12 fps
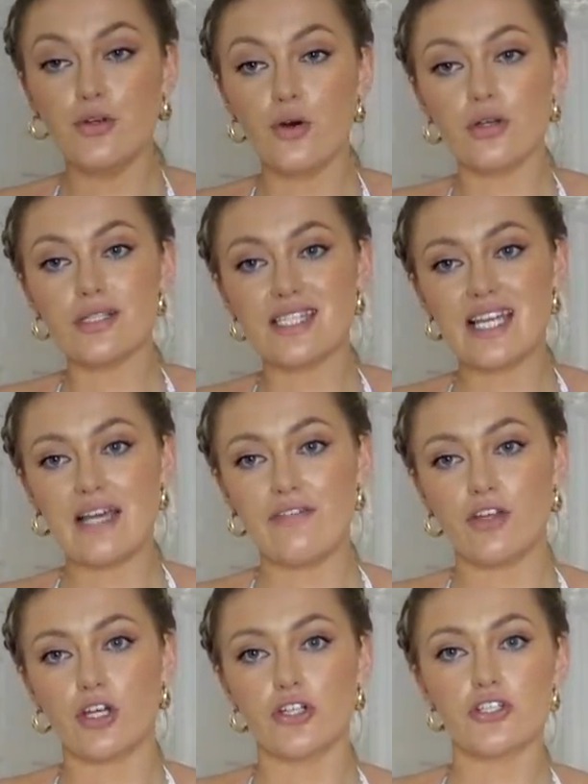not
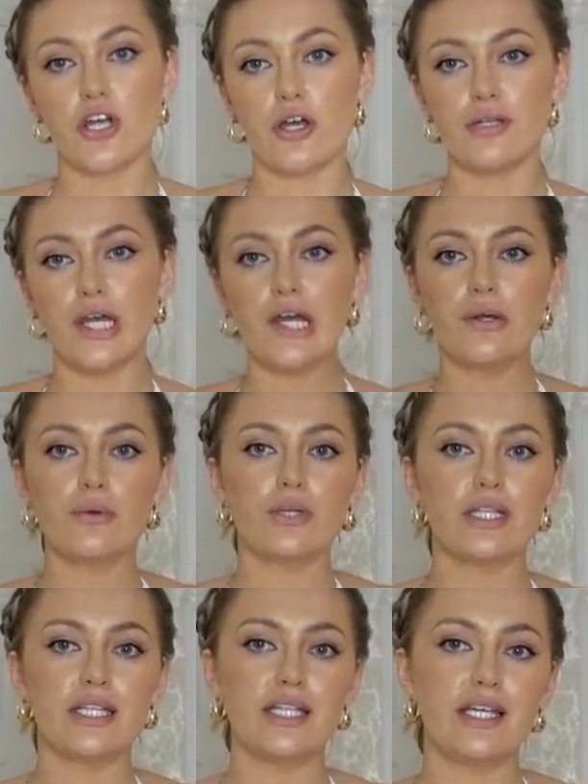even gonna show you.
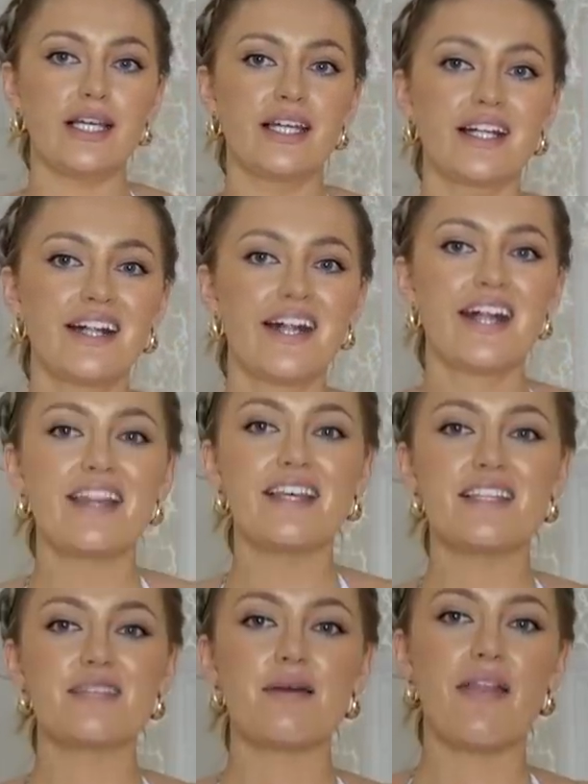
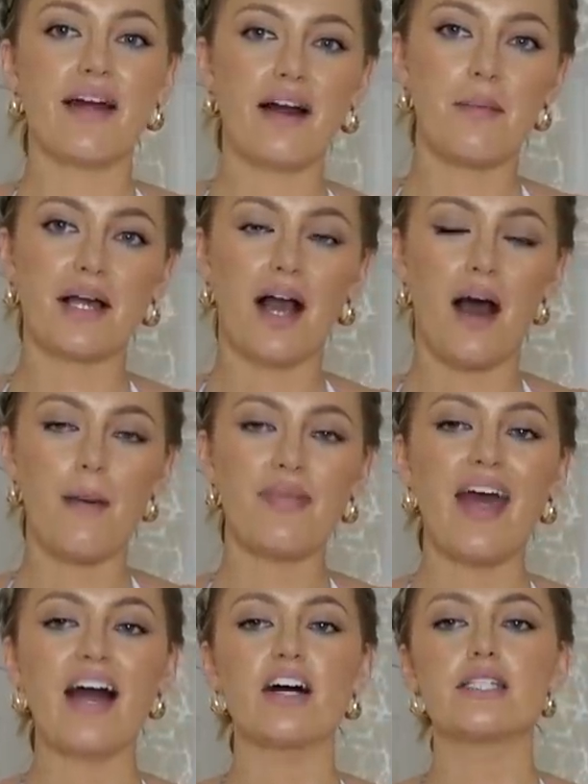This is where they're coming up.
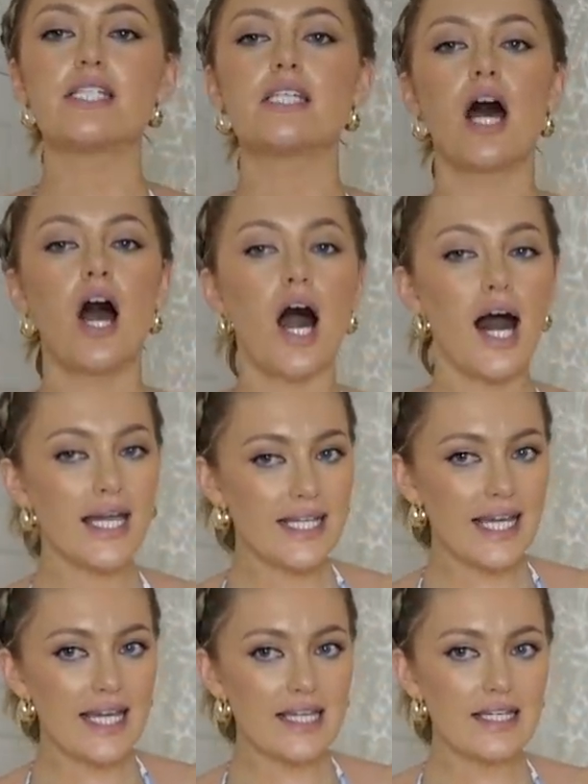They are
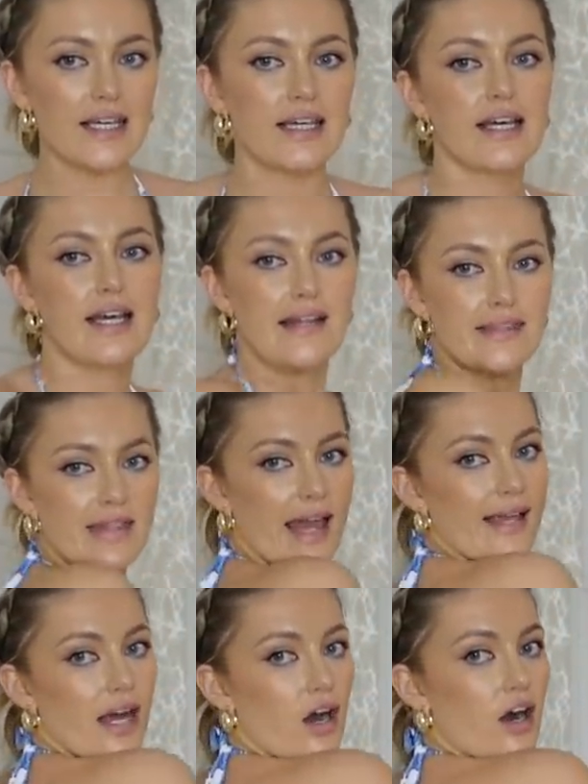tiny.
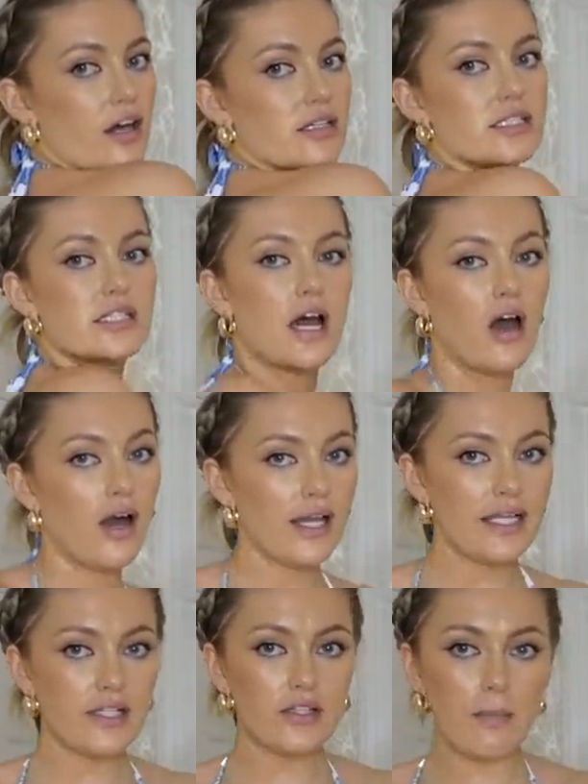They are
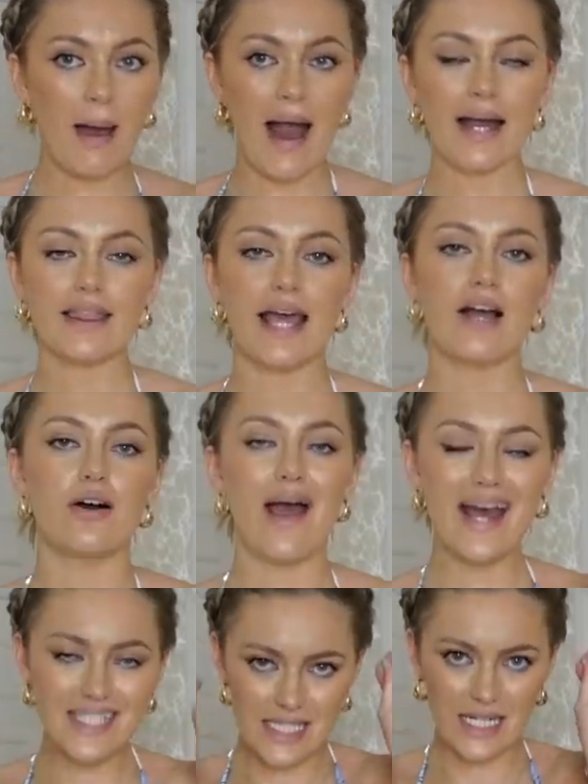tiny on the back. They are
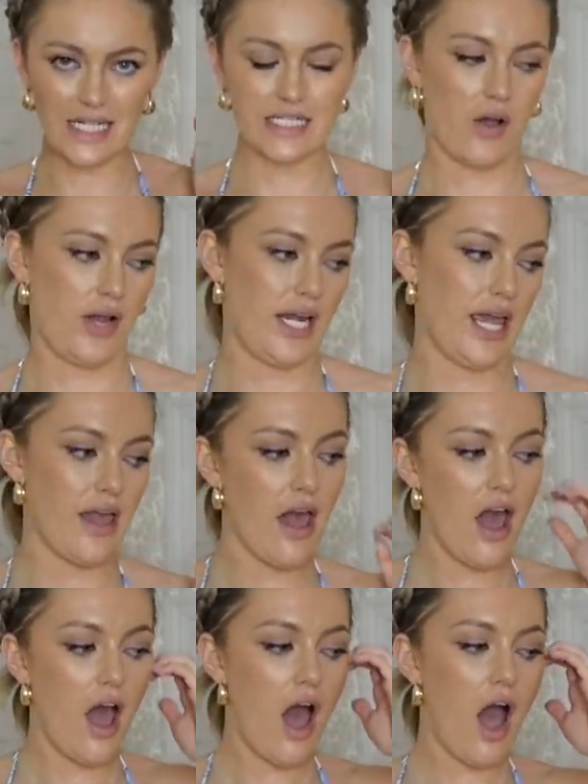teeny tiny.
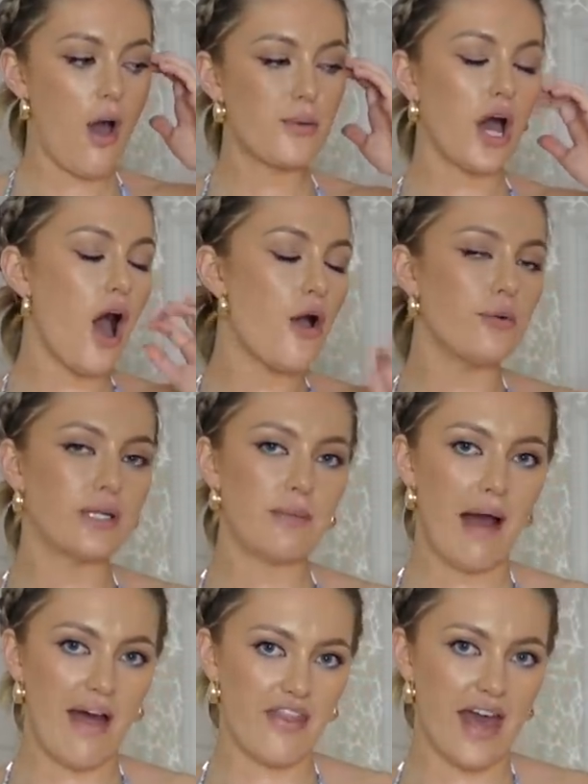I would only
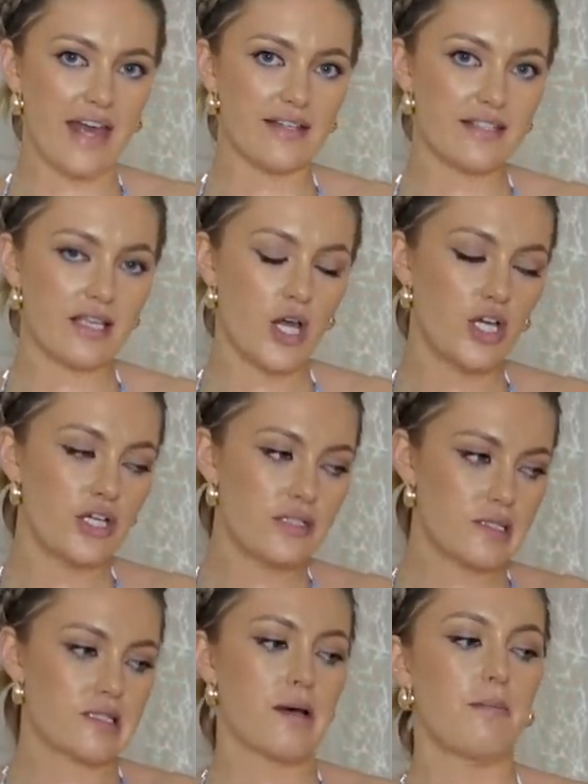wear this
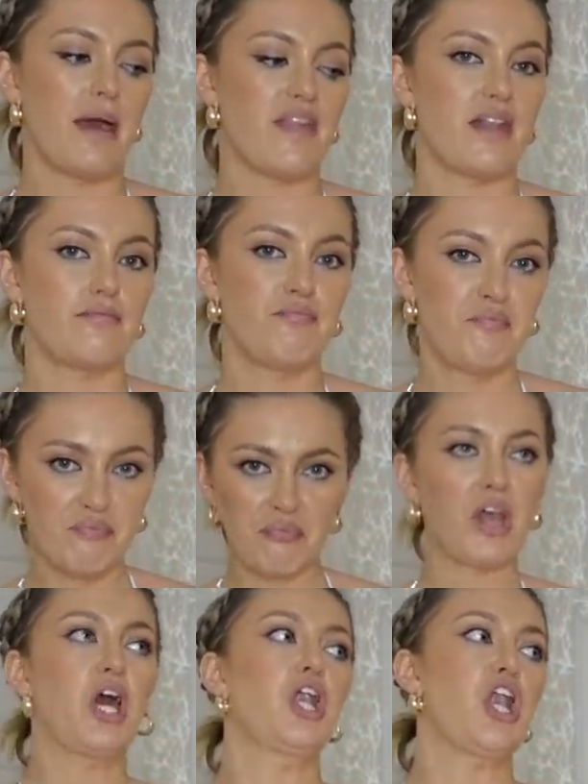to sunbathe in,
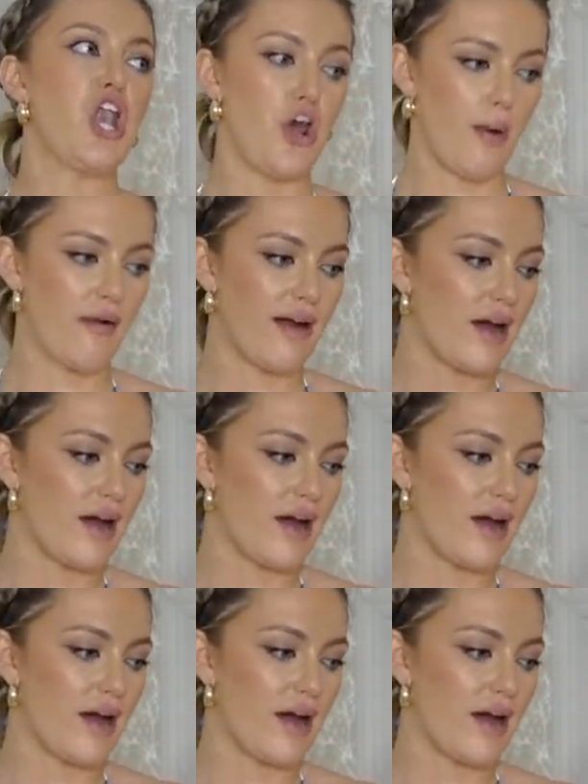nowhere